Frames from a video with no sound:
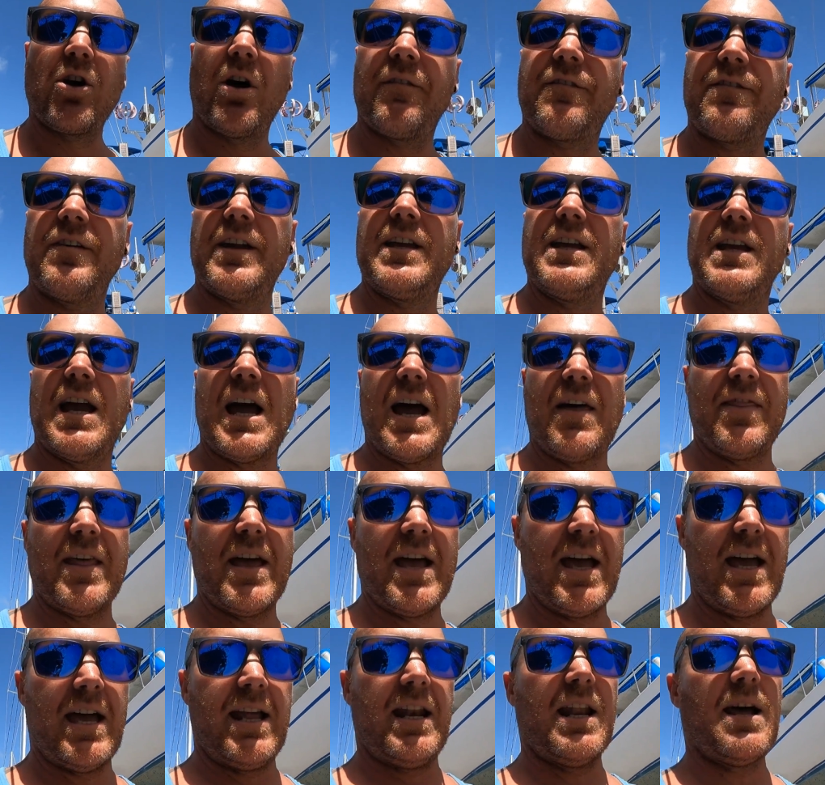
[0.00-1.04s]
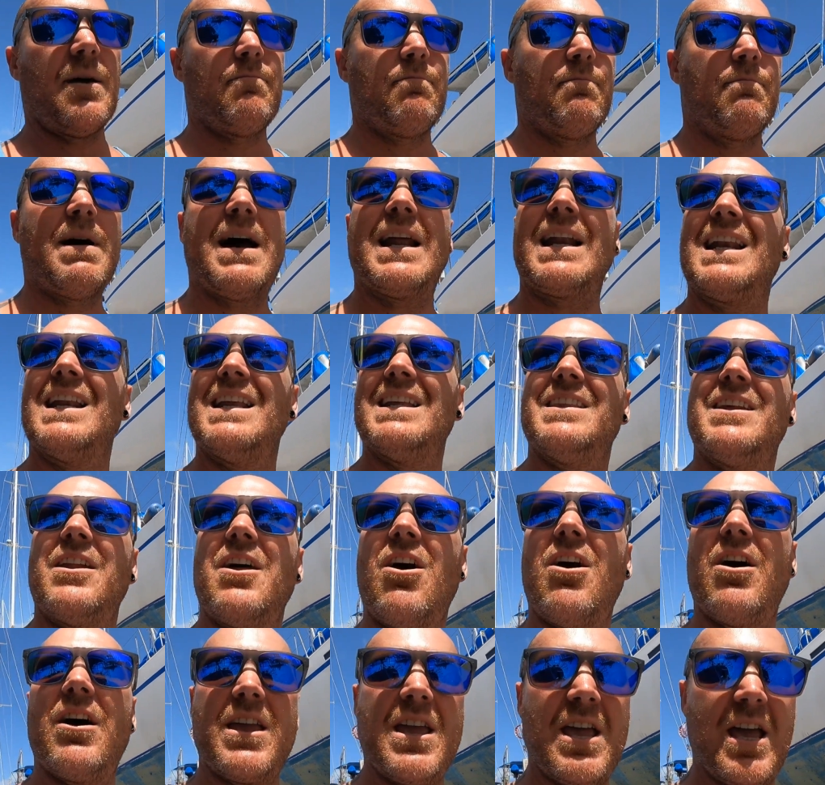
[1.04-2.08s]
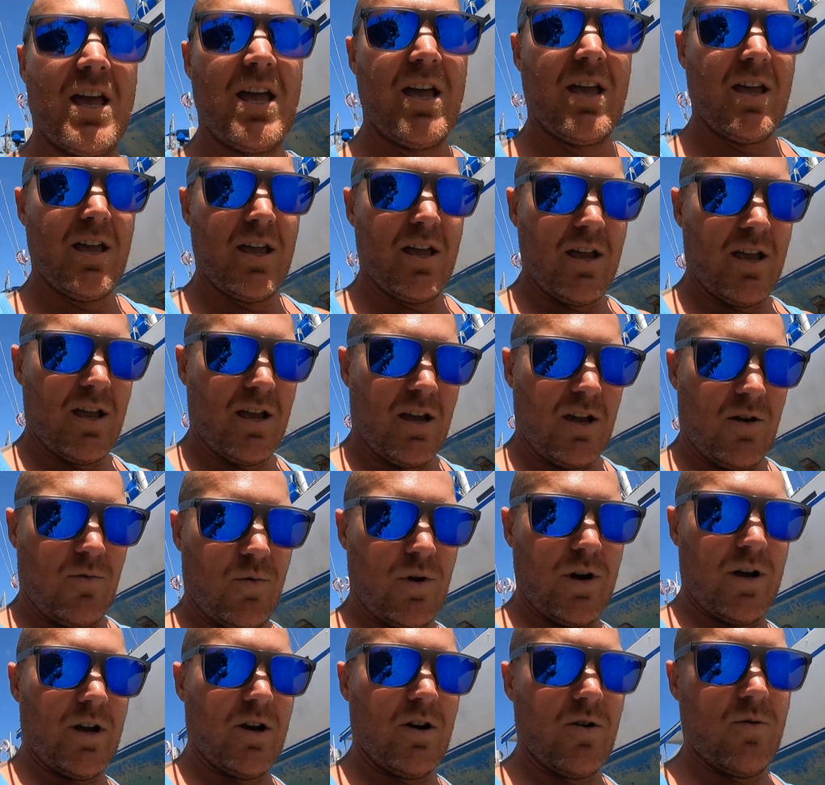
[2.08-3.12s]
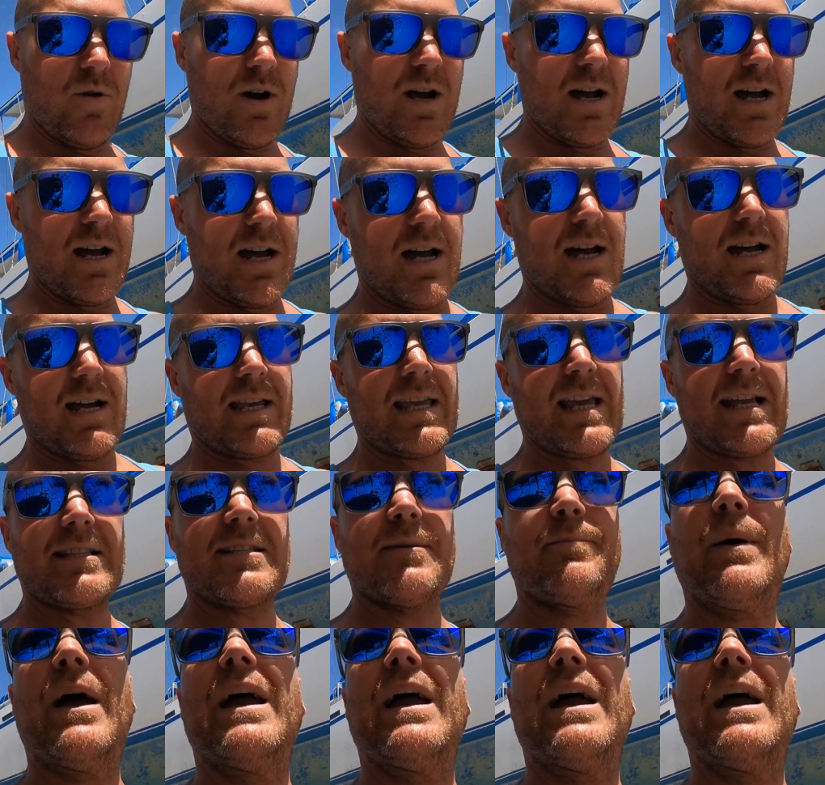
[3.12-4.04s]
coffee and then Madeline and I will uh, get to